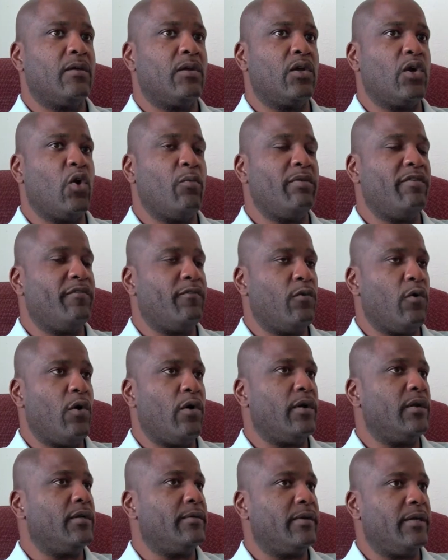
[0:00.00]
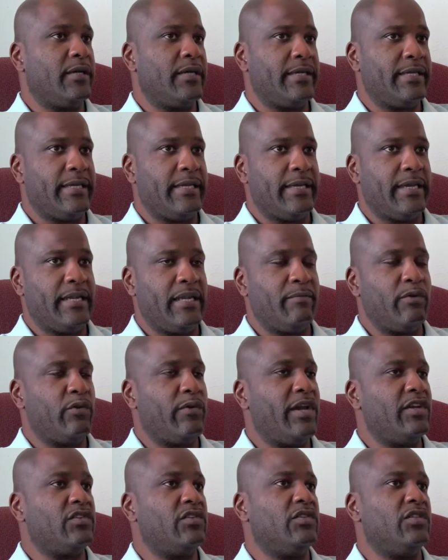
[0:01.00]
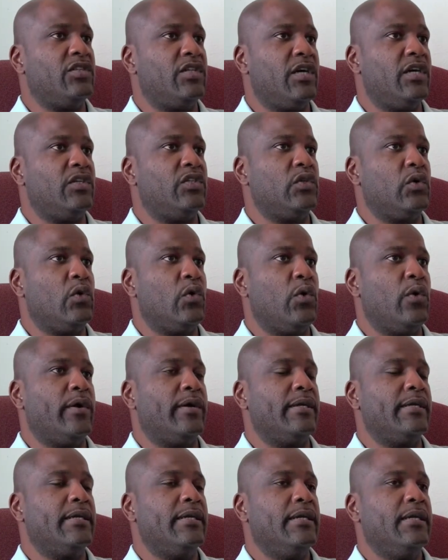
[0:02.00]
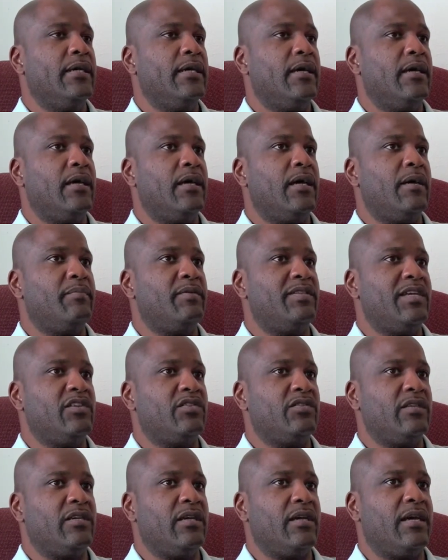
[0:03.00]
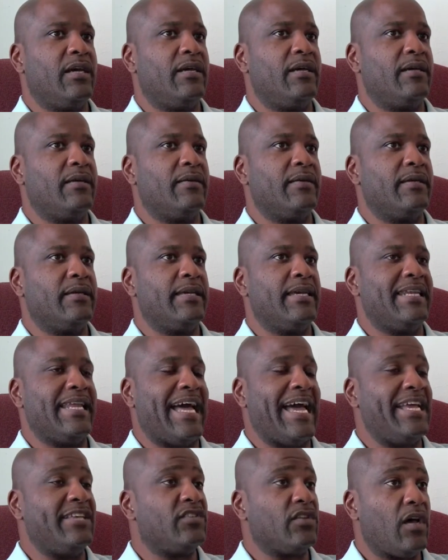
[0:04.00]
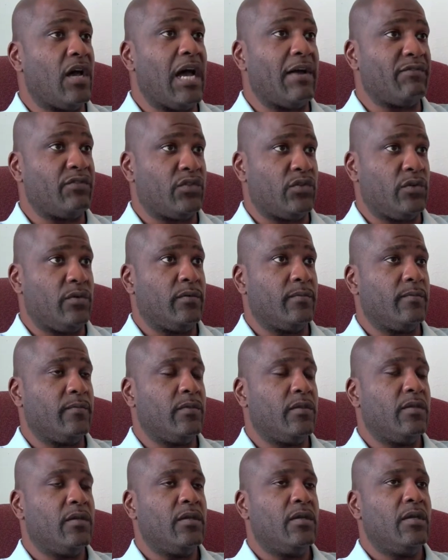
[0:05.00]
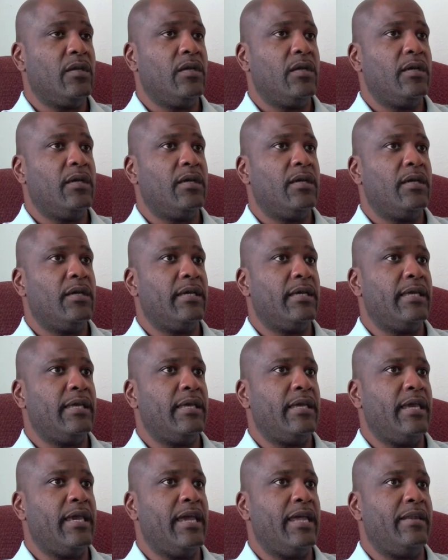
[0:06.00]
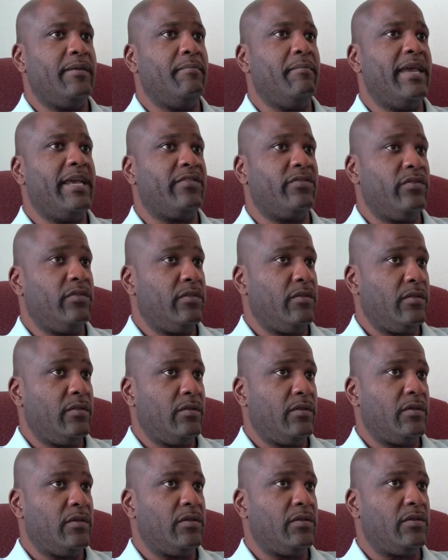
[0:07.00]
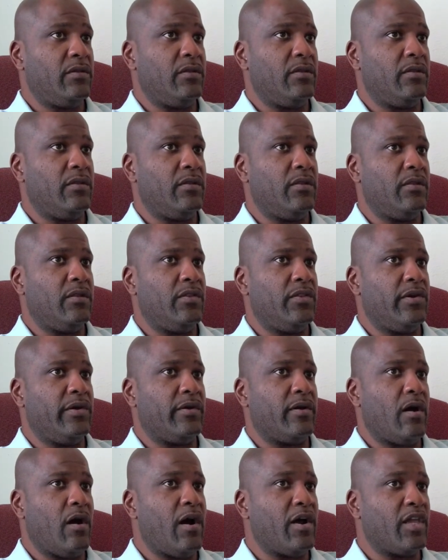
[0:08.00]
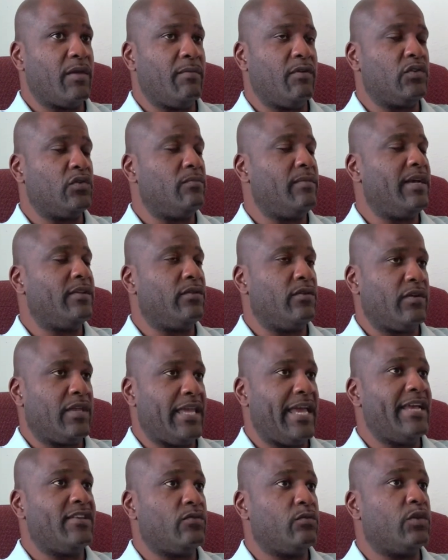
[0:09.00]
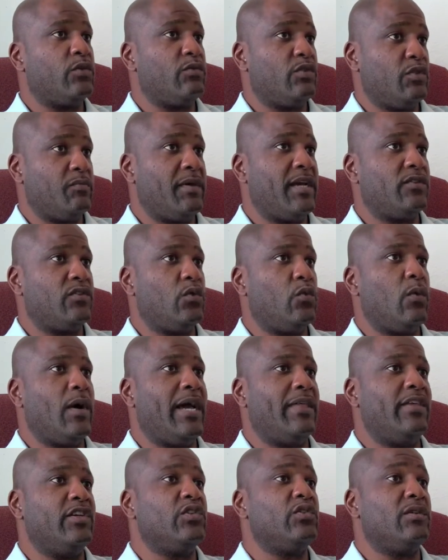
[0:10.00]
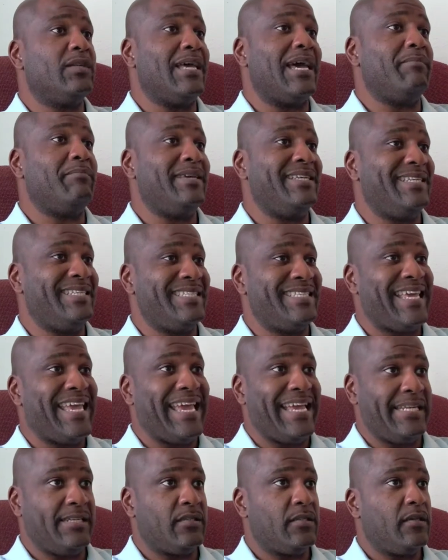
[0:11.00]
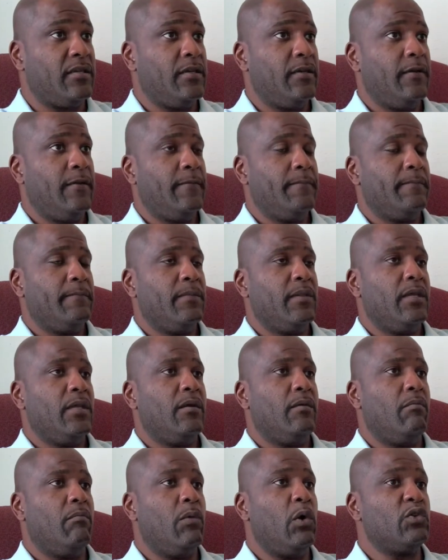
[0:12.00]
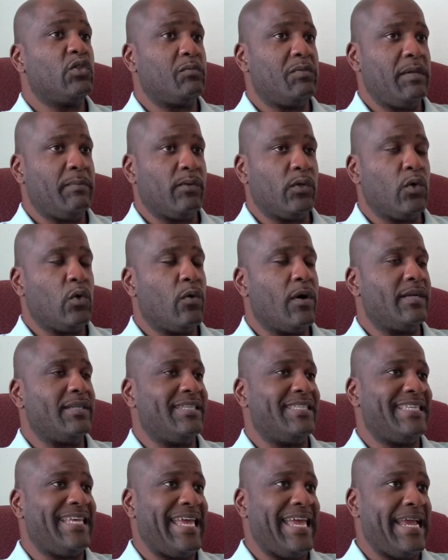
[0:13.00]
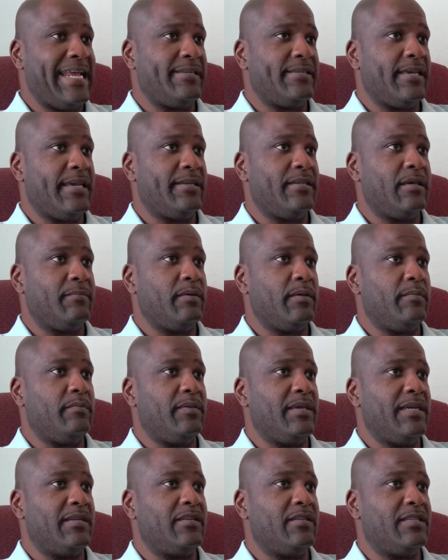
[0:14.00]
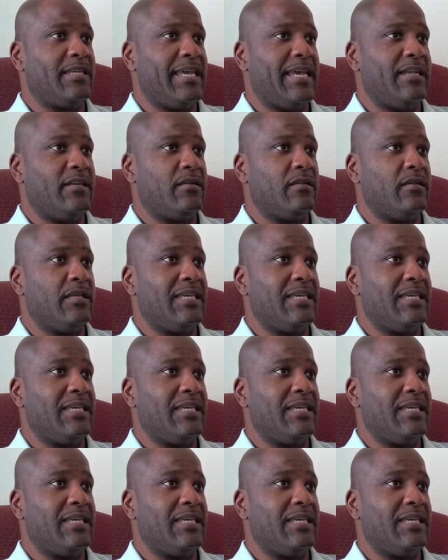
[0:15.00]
go before an immigration judge or potentially an ICE officer and make their arguments or make their case with respect to why they should not be detained. Most people who are detained end up being detained